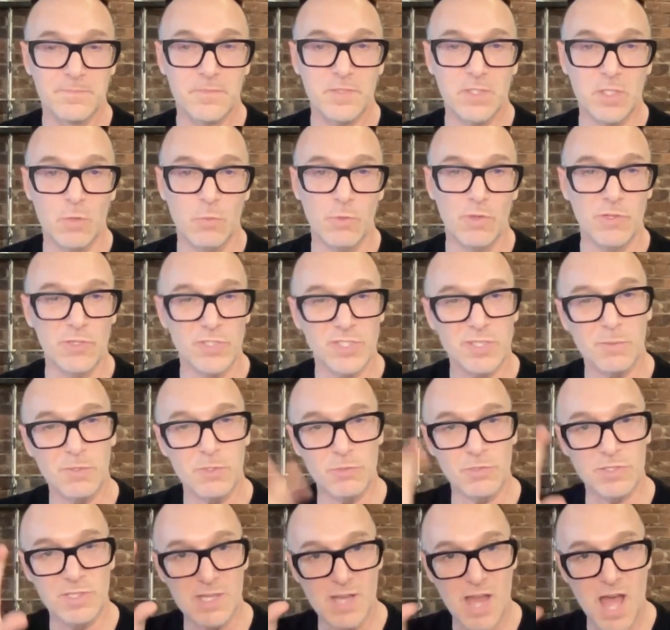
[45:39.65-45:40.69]
You know, whether someone
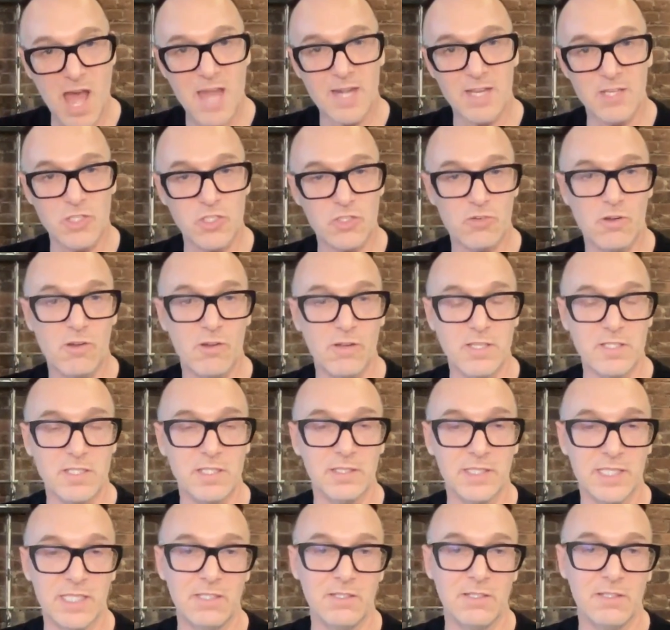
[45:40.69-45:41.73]
yeah. not as strong as a
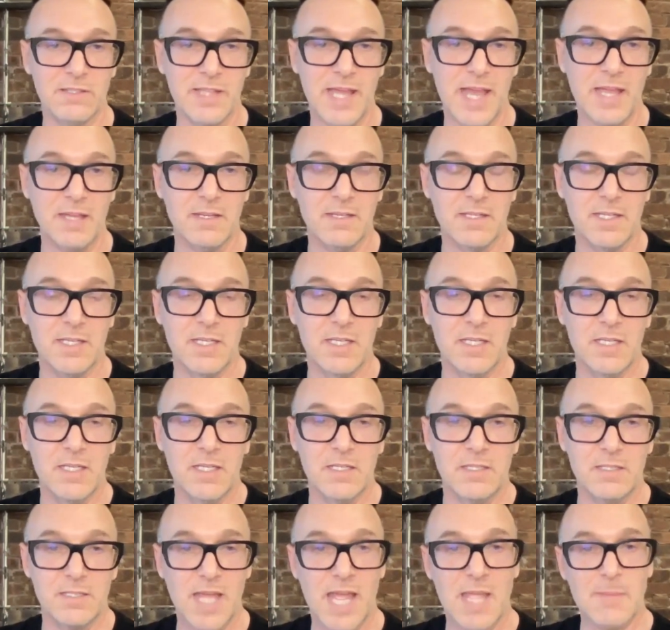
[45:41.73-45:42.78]
leader in that
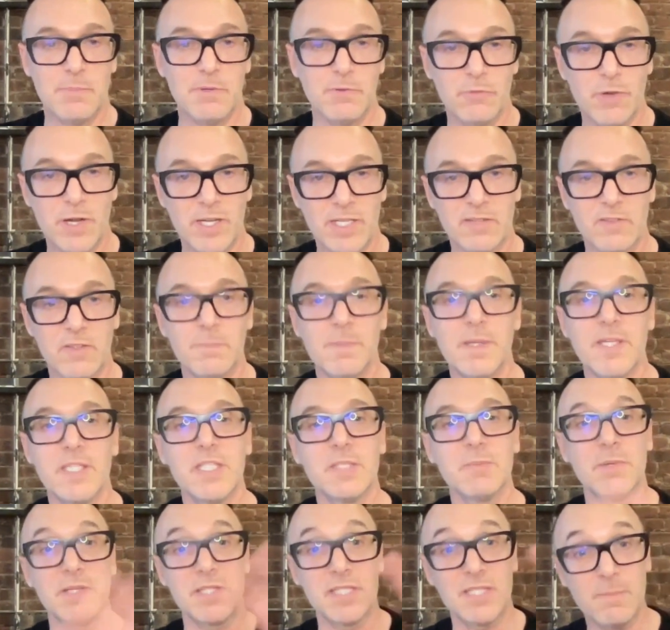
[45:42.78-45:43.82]
type of running of the business,
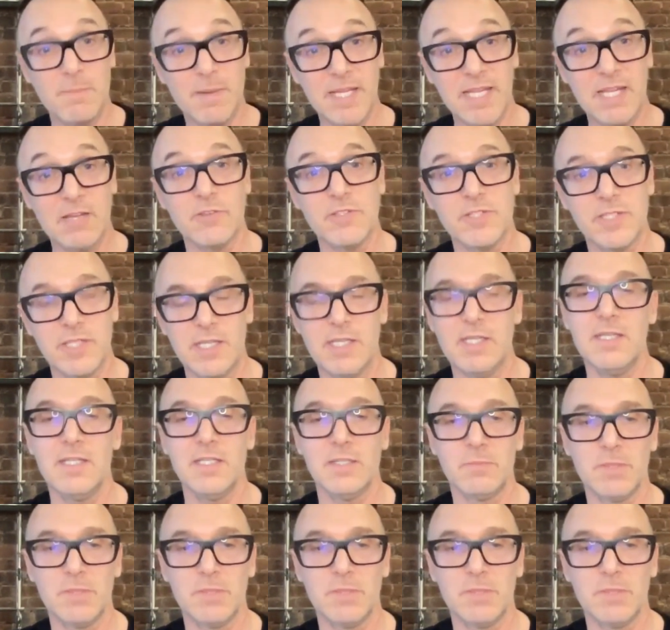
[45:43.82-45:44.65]
but somebody else is.